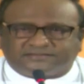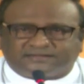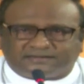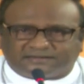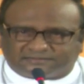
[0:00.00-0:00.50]

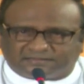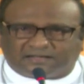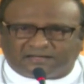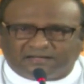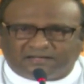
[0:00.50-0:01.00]
warned that
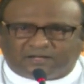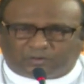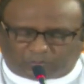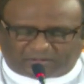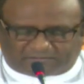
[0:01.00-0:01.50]
stern
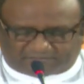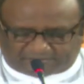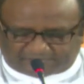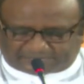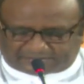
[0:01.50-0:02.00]
punishments
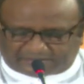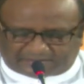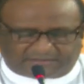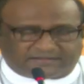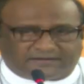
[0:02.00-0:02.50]
will be given to